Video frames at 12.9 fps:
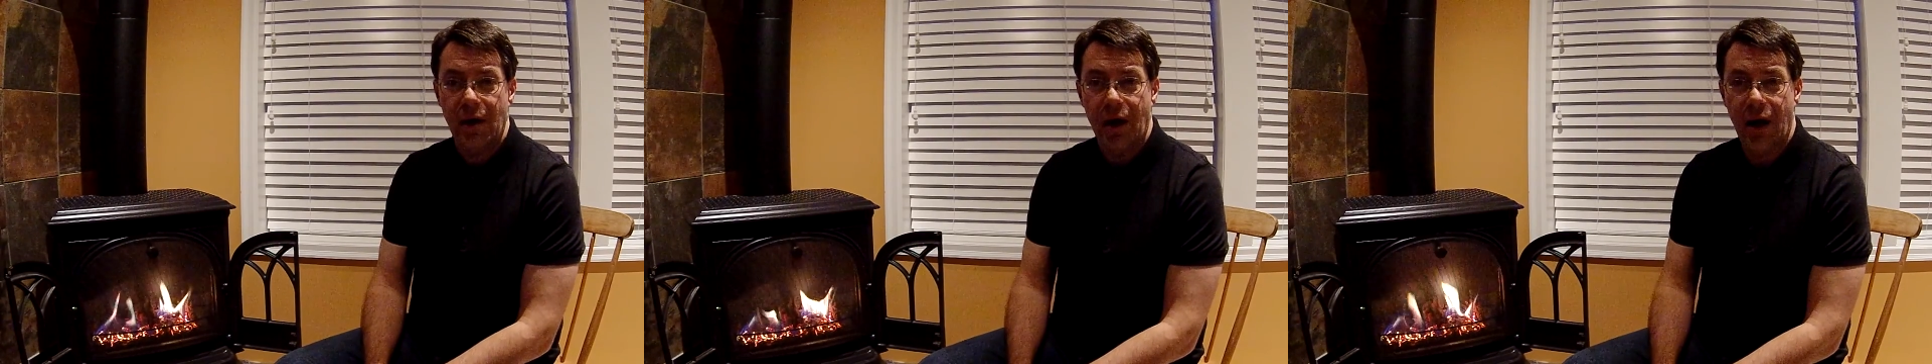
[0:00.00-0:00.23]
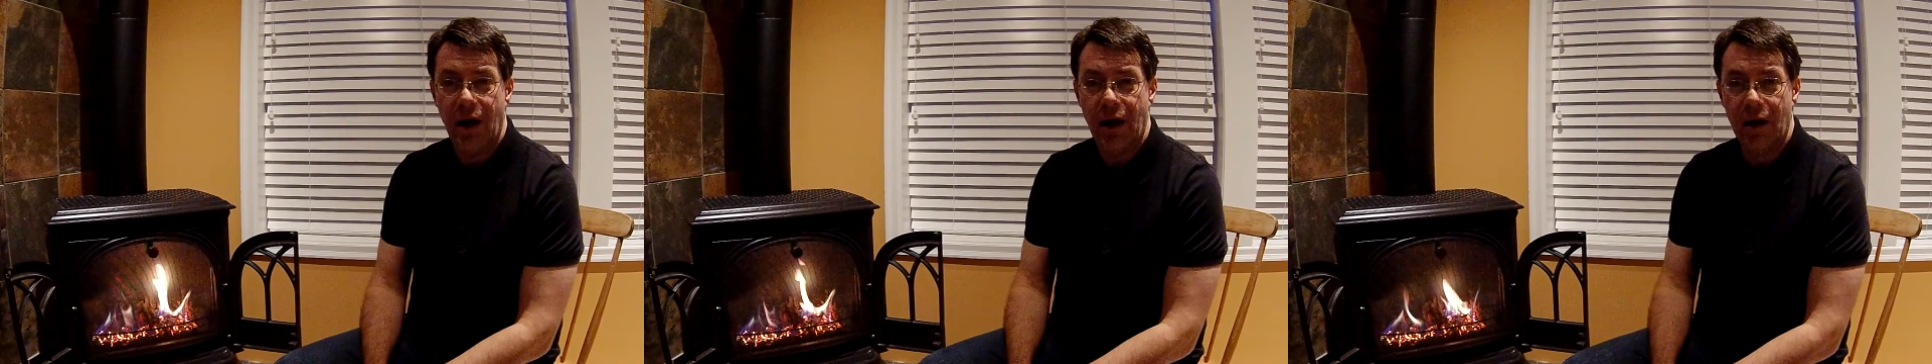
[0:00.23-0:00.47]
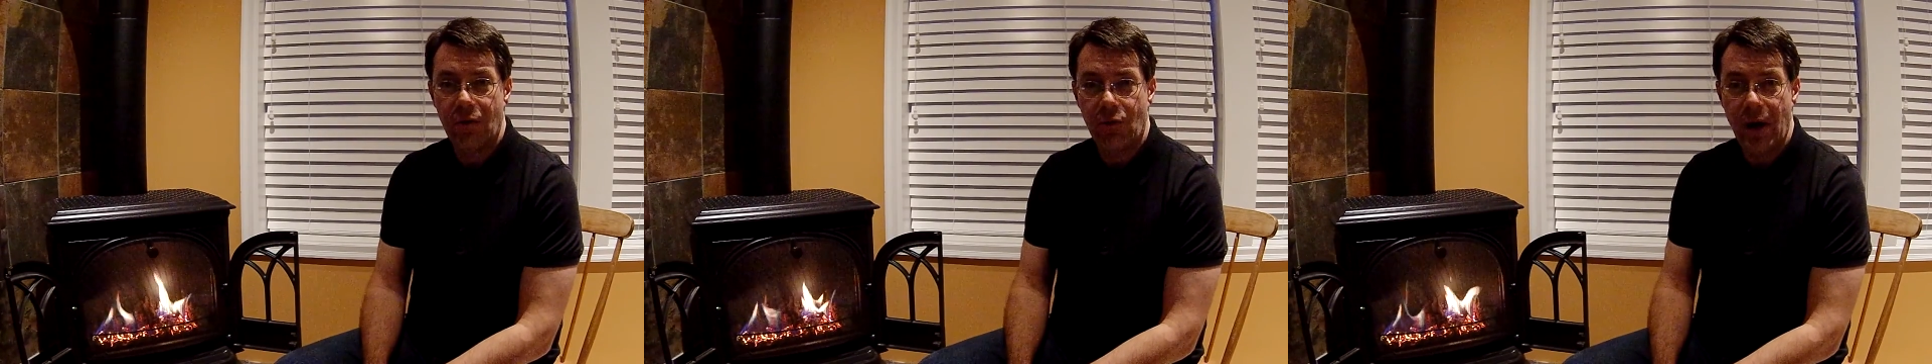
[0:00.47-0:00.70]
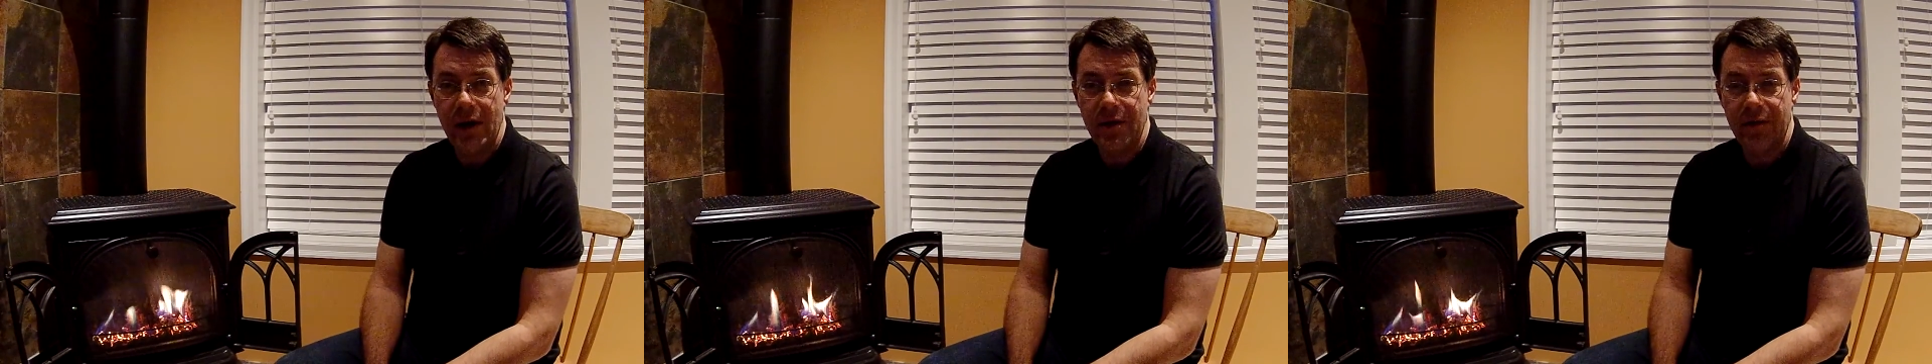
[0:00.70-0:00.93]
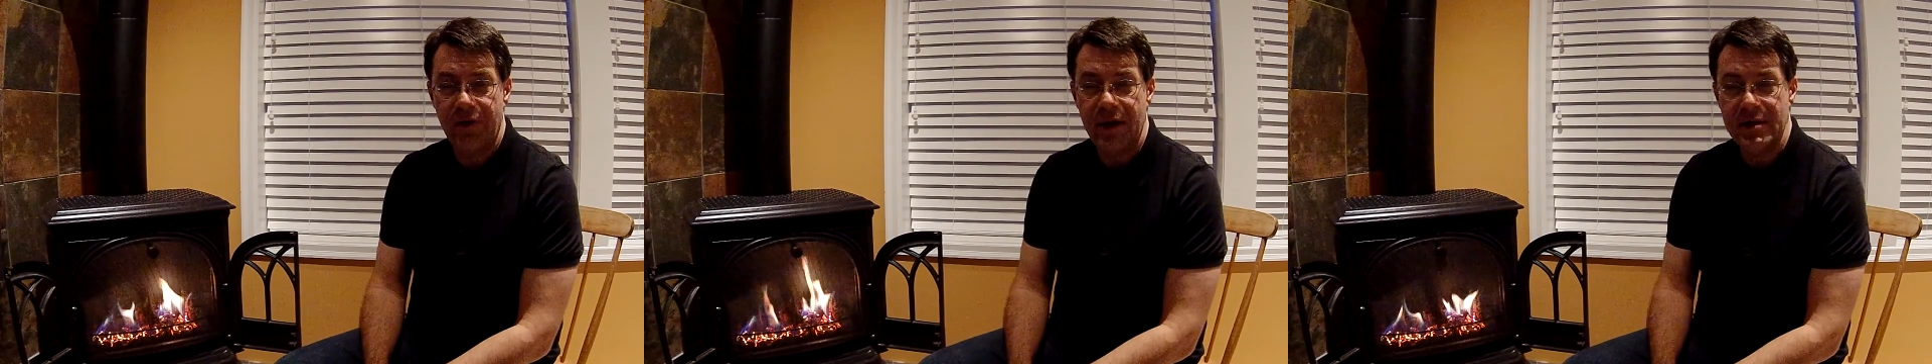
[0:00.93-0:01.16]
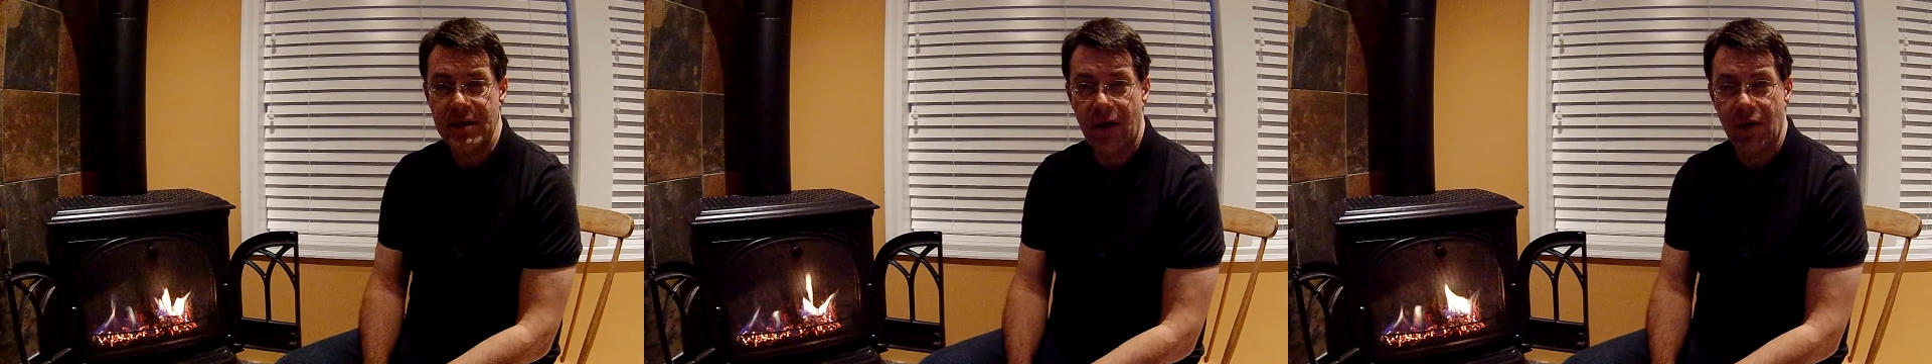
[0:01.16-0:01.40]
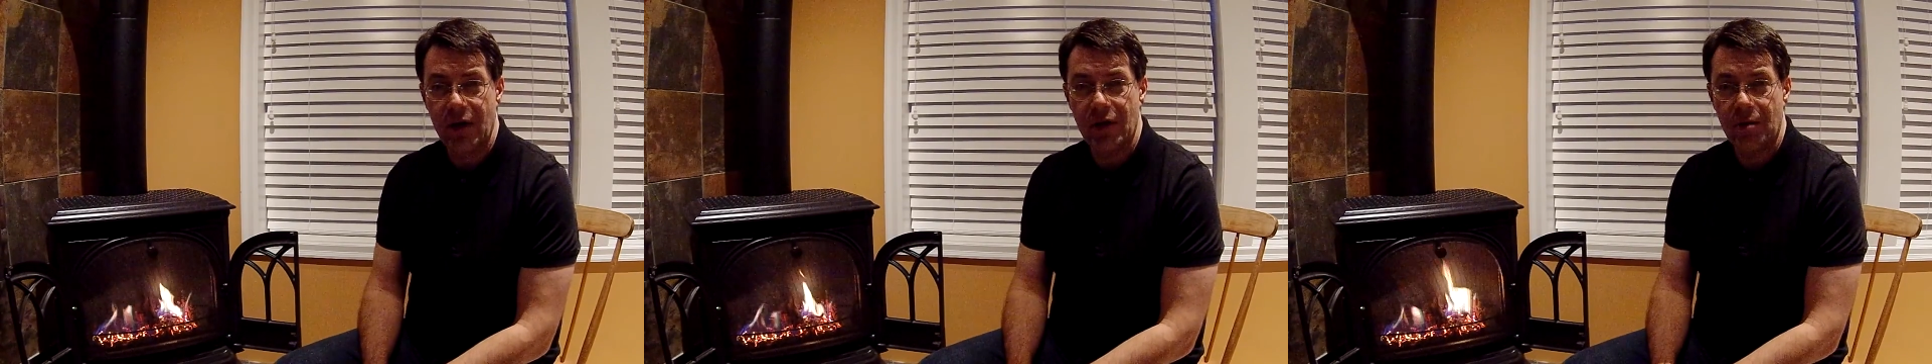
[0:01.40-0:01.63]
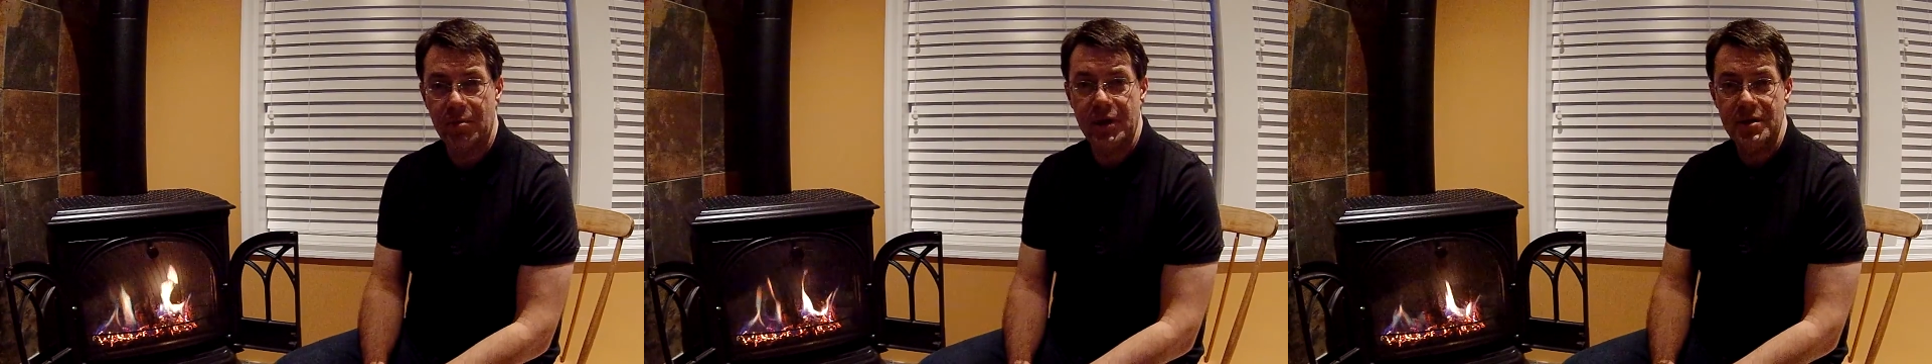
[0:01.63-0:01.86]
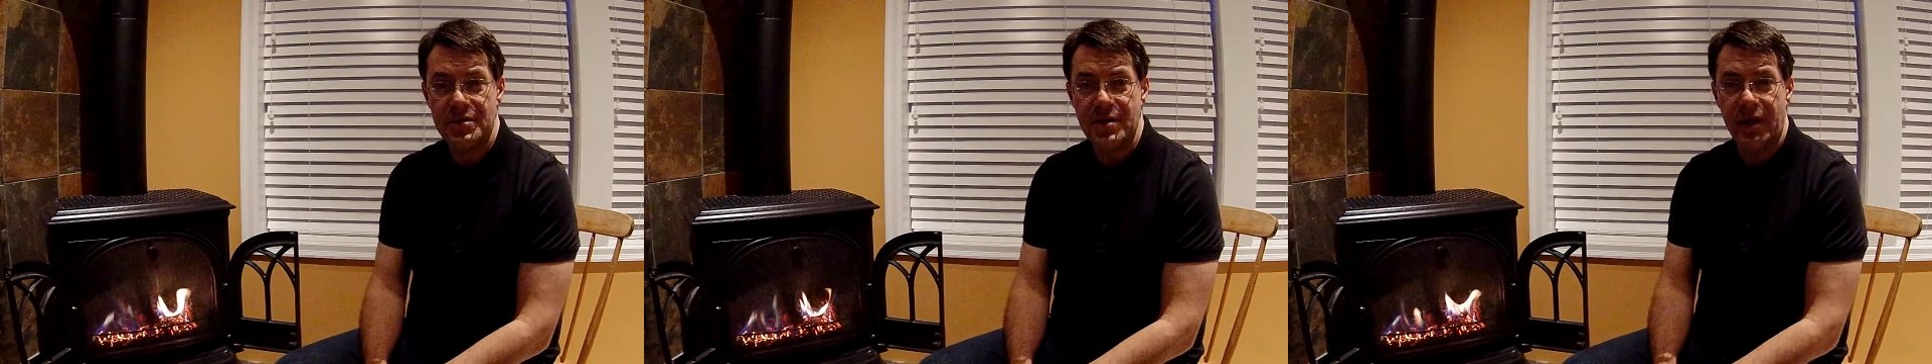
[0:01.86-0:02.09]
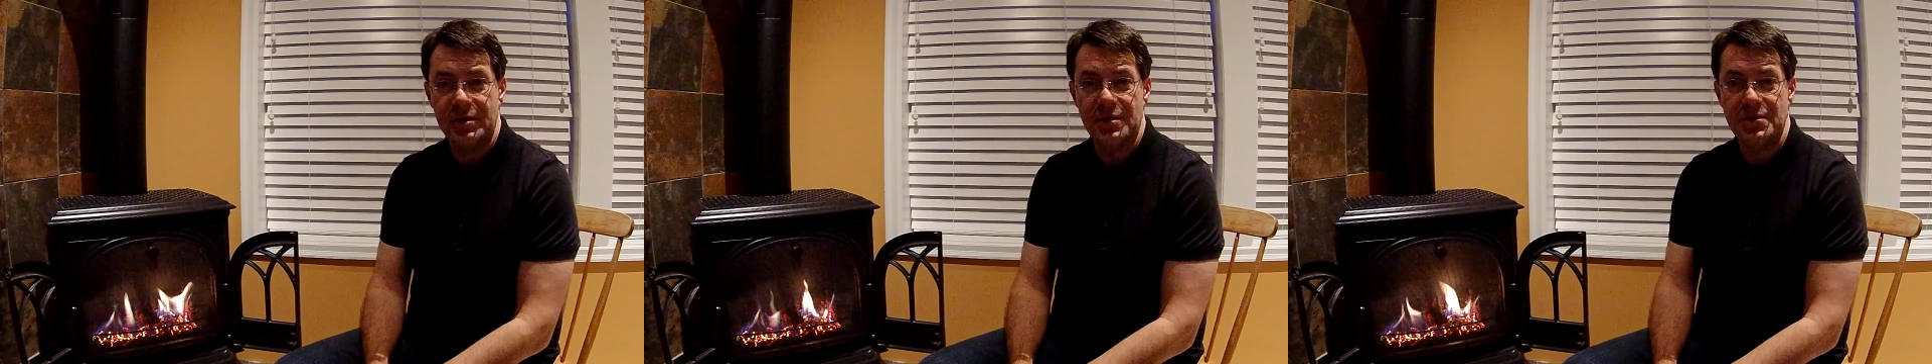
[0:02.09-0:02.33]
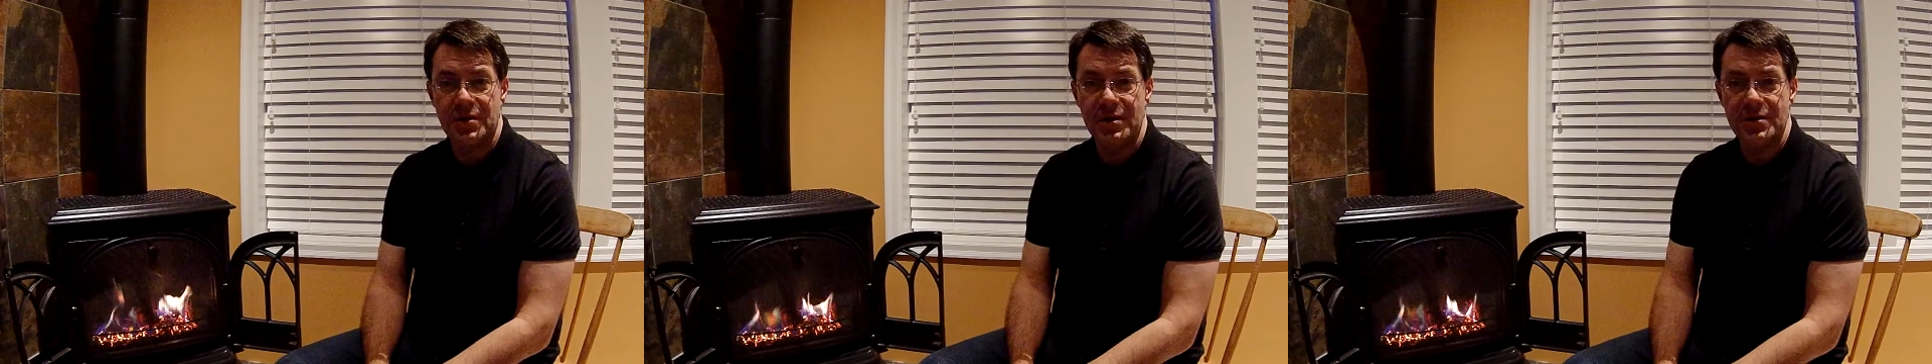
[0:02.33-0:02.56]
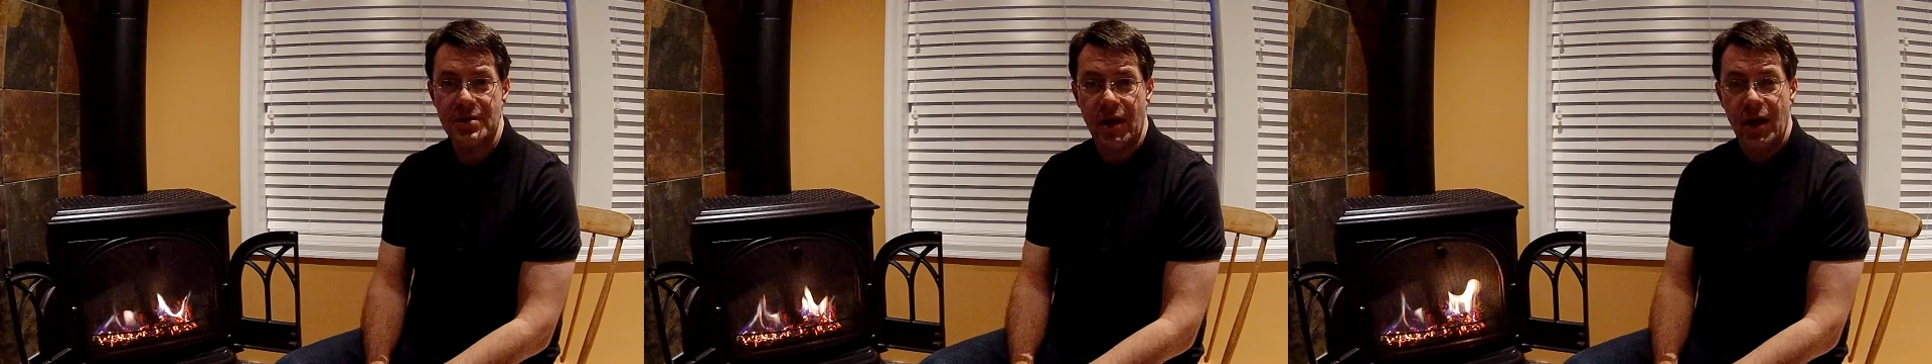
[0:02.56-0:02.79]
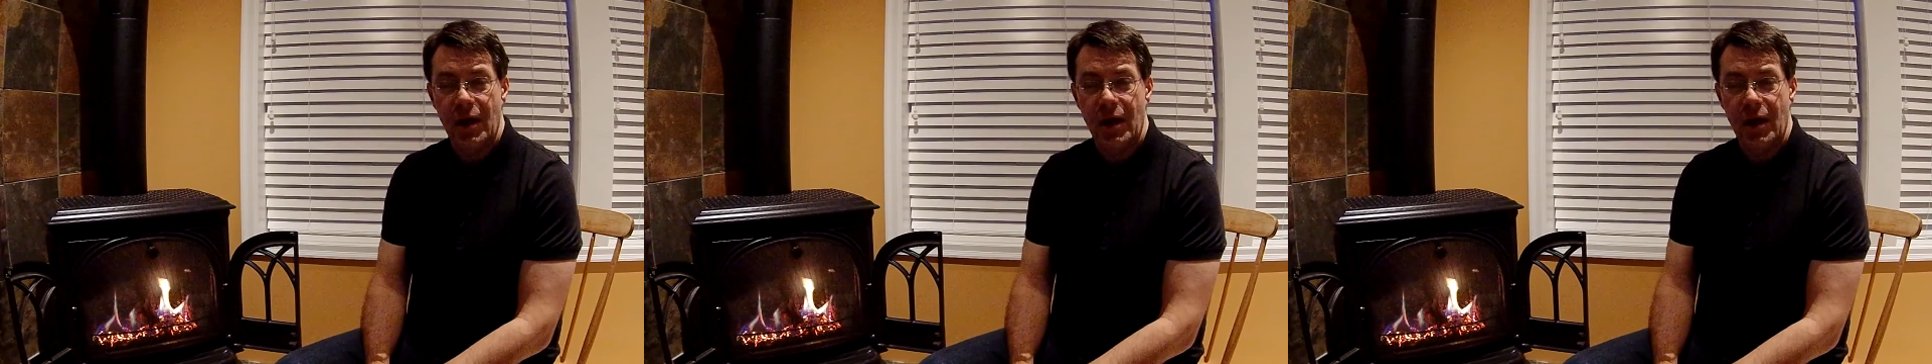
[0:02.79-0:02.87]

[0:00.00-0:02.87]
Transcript: writing things out in complete sentences.